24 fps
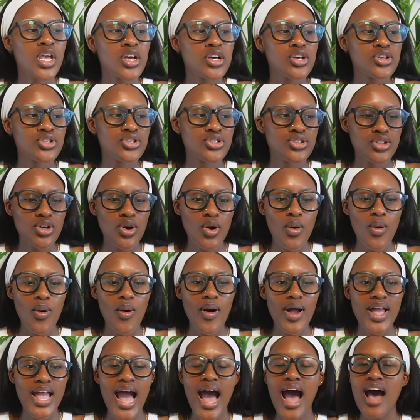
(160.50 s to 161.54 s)
So
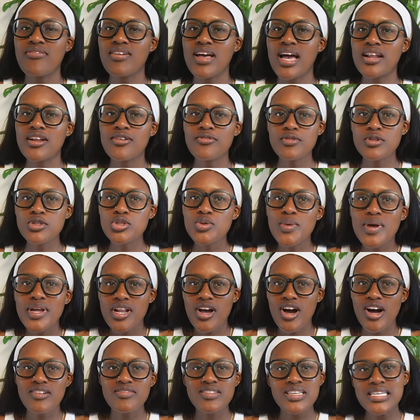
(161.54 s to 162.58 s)
yeah, I've had it for
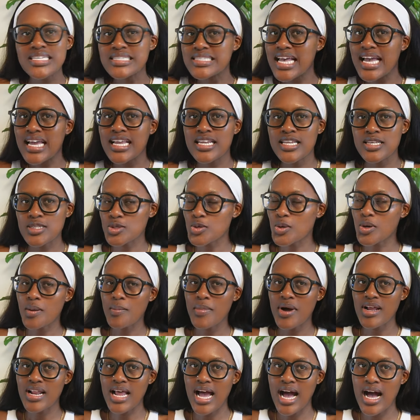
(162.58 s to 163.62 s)
2.5 years, and let's talk
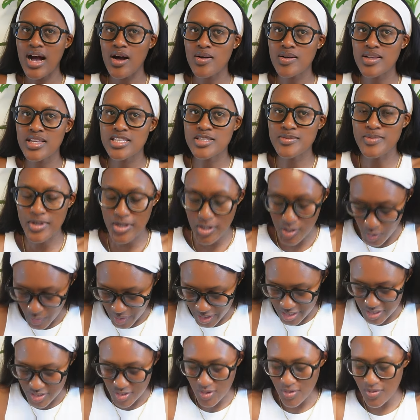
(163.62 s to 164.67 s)
about how it's been
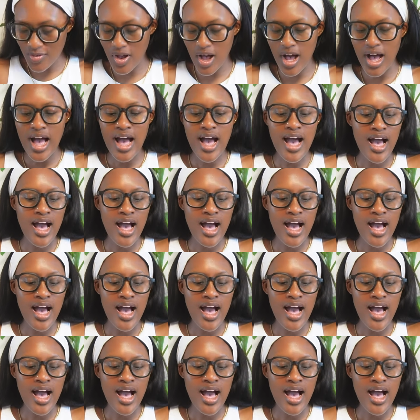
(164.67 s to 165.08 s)
going so far.